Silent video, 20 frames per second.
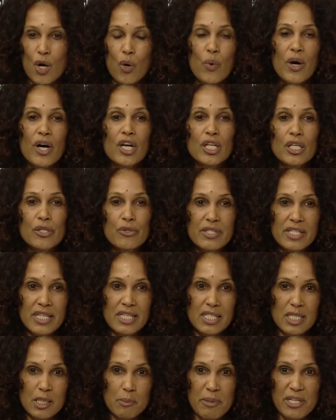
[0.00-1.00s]
We're
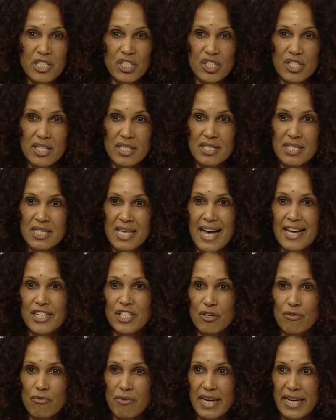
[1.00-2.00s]
losing species
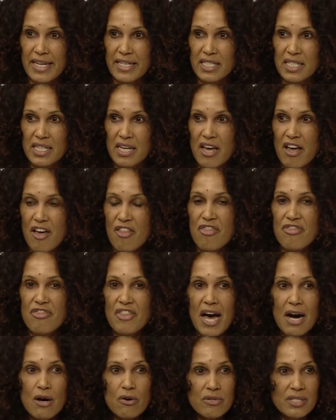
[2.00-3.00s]
at a rate
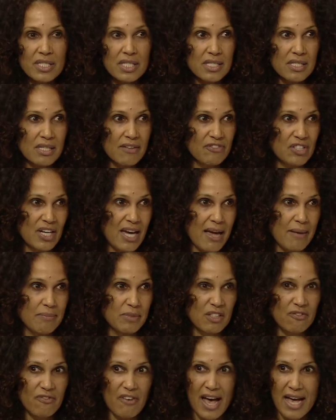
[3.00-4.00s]
thousands of
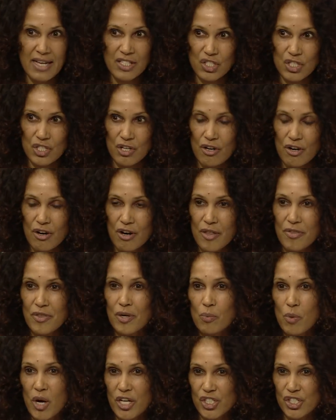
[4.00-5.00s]
times faster
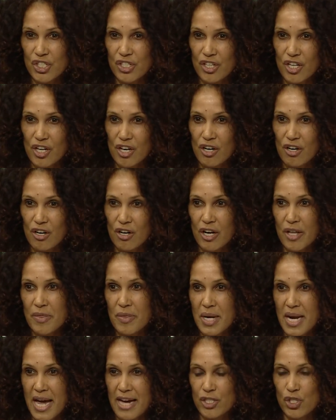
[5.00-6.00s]
than what should occur in
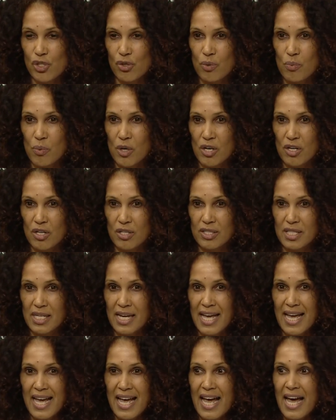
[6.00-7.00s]
the natural world.
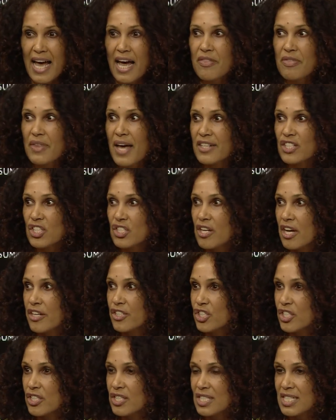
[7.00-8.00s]
And that's not
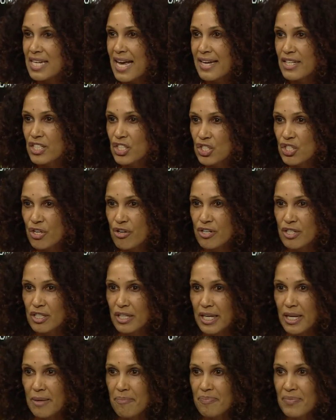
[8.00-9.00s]
just
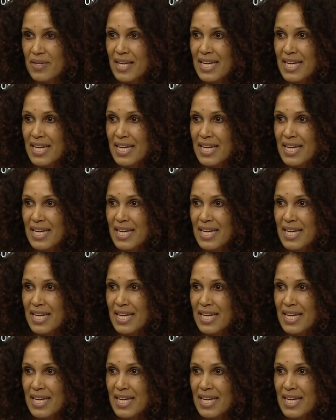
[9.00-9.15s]
externally.